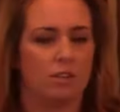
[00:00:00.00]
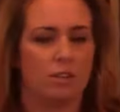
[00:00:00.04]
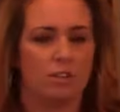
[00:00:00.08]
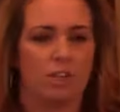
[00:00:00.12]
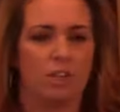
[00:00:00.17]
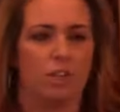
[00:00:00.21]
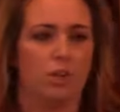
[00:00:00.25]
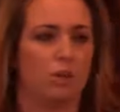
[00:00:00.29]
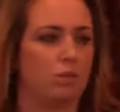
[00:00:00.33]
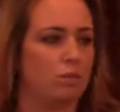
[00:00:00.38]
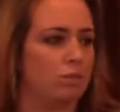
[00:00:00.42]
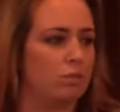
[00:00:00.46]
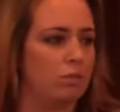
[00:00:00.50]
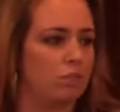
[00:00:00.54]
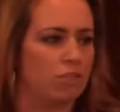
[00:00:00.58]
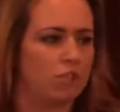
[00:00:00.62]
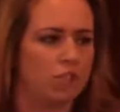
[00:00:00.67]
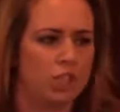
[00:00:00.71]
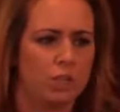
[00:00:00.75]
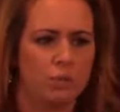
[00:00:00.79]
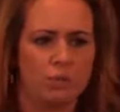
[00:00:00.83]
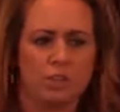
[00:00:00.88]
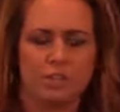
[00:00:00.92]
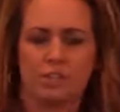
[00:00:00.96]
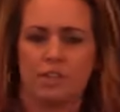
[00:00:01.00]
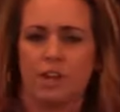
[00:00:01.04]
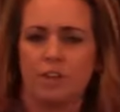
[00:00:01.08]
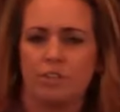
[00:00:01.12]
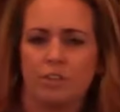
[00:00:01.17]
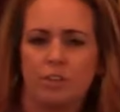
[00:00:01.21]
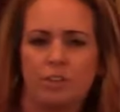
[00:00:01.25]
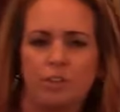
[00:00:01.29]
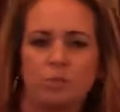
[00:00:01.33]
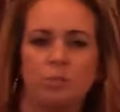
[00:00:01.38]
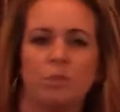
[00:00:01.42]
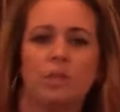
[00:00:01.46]
you know, she was
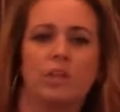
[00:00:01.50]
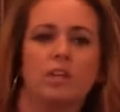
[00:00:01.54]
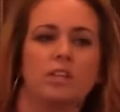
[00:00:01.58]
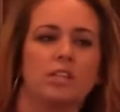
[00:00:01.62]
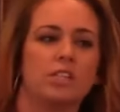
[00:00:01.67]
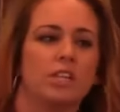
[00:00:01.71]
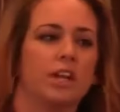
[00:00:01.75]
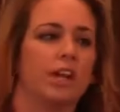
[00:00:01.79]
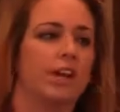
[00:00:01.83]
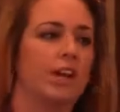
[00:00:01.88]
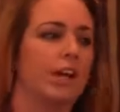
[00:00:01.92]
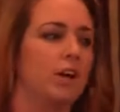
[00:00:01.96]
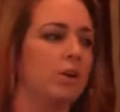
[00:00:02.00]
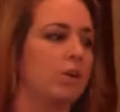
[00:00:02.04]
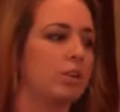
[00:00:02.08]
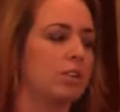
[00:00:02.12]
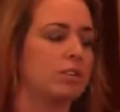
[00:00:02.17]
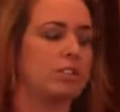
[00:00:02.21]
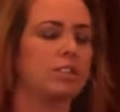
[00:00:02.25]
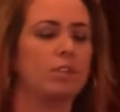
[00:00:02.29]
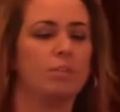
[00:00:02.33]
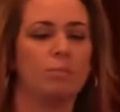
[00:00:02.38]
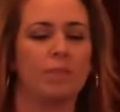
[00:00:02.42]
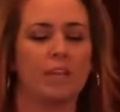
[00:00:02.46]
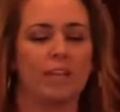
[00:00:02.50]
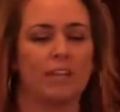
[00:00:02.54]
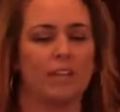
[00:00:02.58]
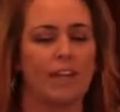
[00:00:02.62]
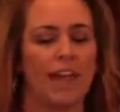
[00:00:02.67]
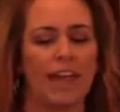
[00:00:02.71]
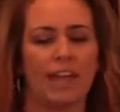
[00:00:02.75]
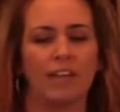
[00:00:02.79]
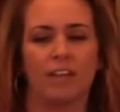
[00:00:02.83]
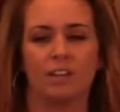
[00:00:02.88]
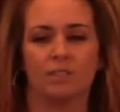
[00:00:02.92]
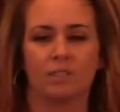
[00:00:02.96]
never in the military or something
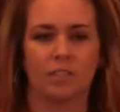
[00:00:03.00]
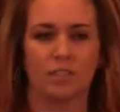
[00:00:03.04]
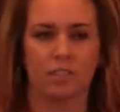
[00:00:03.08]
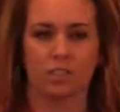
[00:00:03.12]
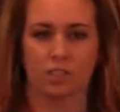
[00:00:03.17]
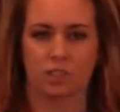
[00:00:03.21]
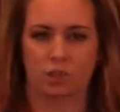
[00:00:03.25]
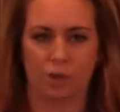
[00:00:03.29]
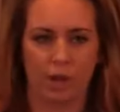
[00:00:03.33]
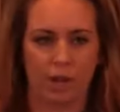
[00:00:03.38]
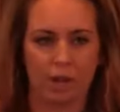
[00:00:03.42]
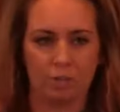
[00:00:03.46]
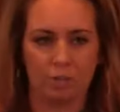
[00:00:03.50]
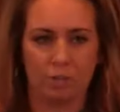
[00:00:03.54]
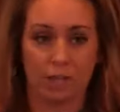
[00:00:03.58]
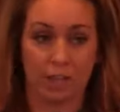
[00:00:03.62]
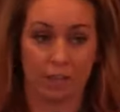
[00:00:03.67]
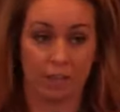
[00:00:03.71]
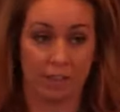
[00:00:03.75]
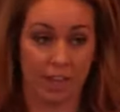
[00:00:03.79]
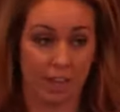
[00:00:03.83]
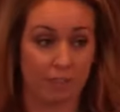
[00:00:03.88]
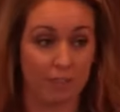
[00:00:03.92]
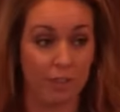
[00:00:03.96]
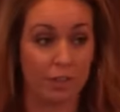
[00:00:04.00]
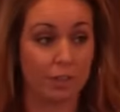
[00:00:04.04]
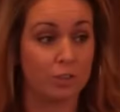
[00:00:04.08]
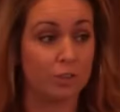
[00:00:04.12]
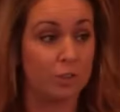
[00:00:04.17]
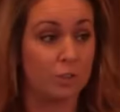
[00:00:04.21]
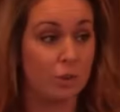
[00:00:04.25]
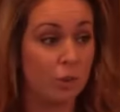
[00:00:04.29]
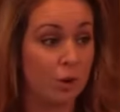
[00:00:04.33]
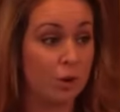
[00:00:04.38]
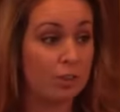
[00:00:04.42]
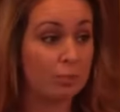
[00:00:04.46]
negative to discredit me? They've
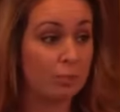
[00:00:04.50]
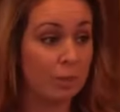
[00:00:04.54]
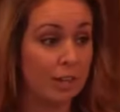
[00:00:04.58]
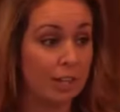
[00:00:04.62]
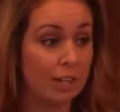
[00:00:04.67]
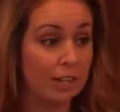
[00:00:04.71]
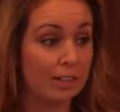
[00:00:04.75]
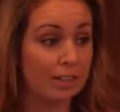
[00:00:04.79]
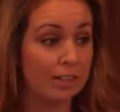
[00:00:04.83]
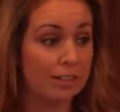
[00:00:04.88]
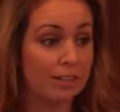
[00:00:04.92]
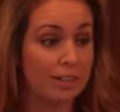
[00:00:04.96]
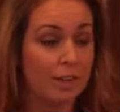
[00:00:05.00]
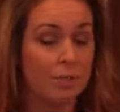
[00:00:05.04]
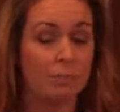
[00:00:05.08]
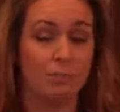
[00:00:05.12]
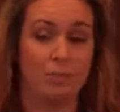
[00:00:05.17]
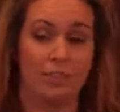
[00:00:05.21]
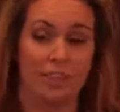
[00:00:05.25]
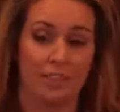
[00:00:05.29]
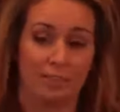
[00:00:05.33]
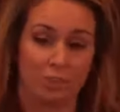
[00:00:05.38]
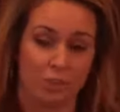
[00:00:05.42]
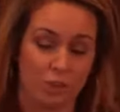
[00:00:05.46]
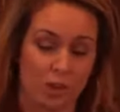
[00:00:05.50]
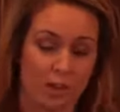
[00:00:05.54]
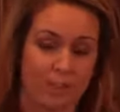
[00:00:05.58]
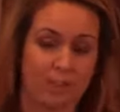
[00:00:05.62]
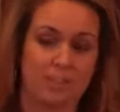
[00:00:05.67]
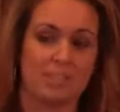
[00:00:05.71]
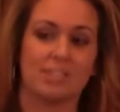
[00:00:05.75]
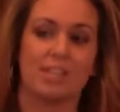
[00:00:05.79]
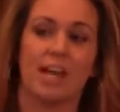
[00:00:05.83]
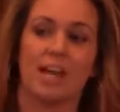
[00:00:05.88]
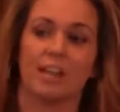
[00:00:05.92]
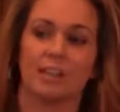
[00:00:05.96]
ignored me, but they've tried
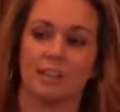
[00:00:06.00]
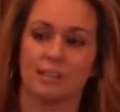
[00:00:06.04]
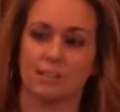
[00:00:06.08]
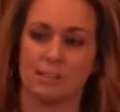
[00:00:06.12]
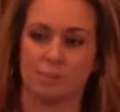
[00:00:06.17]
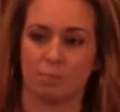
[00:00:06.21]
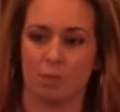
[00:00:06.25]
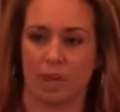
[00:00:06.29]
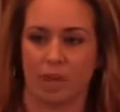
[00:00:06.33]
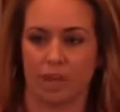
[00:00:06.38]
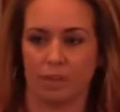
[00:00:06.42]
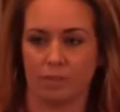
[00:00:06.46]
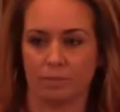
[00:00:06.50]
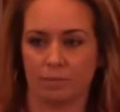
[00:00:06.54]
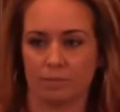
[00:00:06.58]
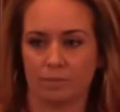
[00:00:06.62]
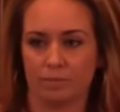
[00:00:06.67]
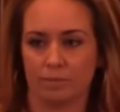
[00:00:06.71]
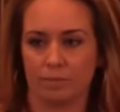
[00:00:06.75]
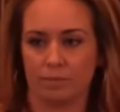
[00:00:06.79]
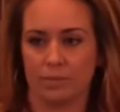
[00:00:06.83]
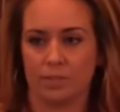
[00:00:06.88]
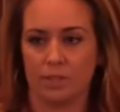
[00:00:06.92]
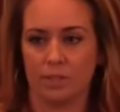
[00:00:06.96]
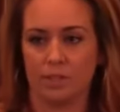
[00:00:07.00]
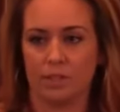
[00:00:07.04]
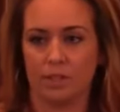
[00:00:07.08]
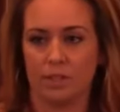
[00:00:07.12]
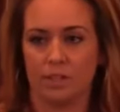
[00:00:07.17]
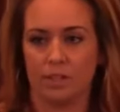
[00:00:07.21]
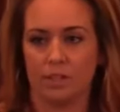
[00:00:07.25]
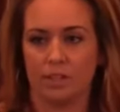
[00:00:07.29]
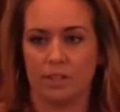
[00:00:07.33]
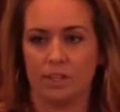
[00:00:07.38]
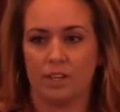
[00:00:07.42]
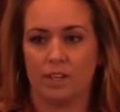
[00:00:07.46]
to silence me.
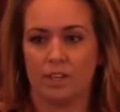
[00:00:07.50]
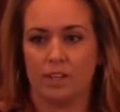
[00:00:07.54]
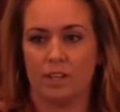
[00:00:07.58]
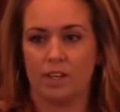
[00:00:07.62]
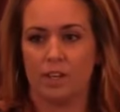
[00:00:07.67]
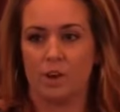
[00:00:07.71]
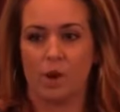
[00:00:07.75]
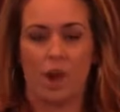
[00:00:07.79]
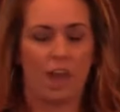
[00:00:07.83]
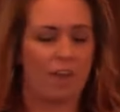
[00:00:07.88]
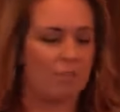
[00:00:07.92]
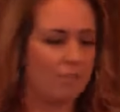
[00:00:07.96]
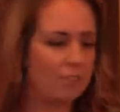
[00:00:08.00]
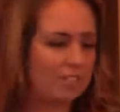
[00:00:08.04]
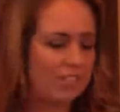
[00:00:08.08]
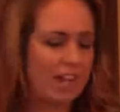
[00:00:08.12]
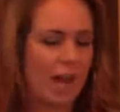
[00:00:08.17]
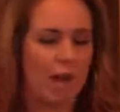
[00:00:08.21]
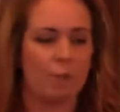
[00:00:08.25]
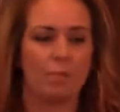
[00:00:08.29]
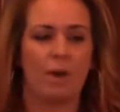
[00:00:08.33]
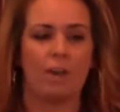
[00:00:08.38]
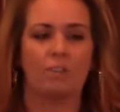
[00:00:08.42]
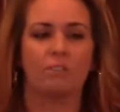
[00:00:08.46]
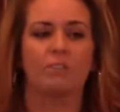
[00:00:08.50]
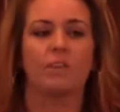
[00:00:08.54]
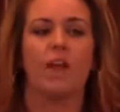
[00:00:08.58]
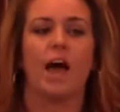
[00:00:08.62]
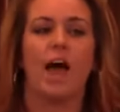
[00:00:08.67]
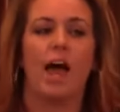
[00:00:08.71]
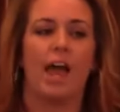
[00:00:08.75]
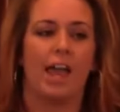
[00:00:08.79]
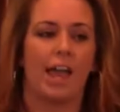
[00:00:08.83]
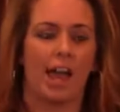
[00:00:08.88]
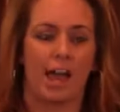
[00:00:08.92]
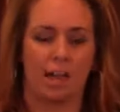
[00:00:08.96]
Every time I
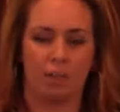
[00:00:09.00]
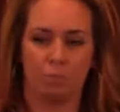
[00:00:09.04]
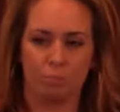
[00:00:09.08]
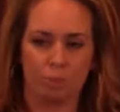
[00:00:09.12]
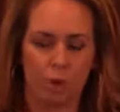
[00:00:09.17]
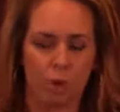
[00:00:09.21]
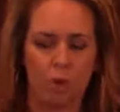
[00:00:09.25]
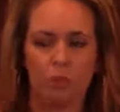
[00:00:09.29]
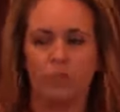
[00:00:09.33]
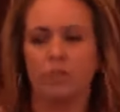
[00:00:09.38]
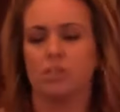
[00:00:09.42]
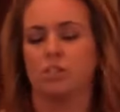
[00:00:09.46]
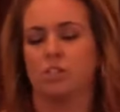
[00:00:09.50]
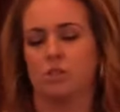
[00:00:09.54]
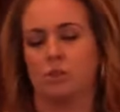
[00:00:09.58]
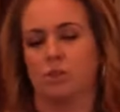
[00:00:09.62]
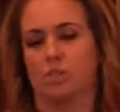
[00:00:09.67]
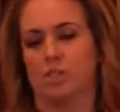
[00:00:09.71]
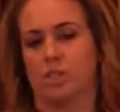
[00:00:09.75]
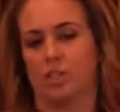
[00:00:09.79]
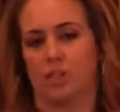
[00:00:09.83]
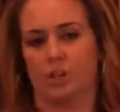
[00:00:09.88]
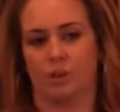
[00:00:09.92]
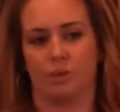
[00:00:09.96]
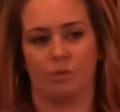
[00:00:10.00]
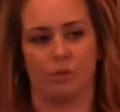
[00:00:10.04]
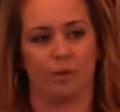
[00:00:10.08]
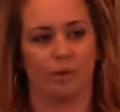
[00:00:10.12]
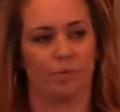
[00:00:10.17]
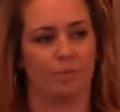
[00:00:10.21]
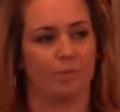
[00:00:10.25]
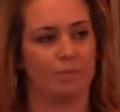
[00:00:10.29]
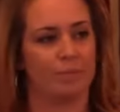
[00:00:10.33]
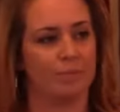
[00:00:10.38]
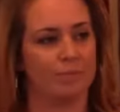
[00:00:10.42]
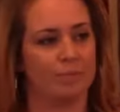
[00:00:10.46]
fly, I am pulled into a secret
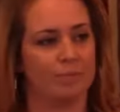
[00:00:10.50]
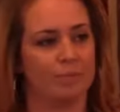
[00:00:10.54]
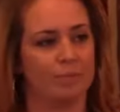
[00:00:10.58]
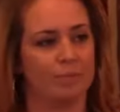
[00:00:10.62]
room.